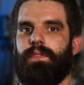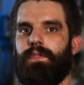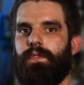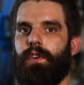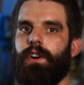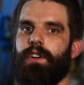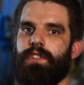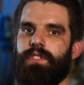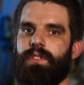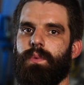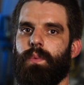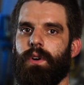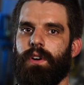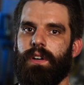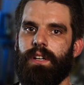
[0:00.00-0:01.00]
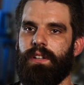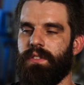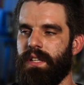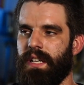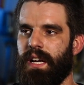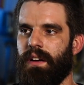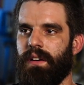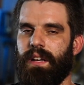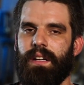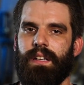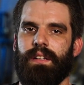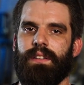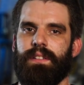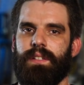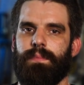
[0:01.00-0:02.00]
first, we're going to clean out any
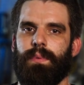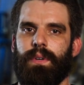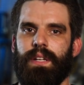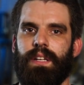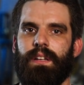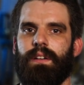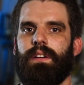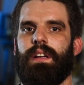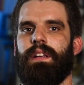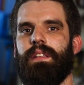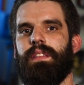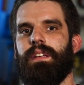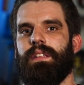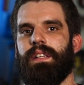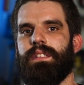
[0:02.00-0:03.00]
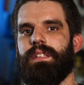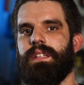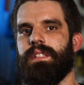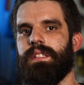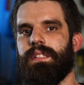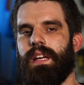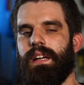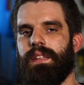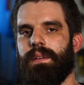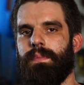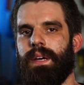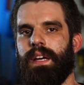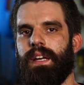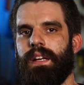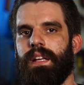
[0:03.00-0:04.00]
of the debris or anything that's inside the
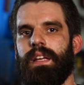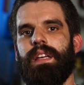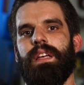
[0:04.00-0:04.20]
bed.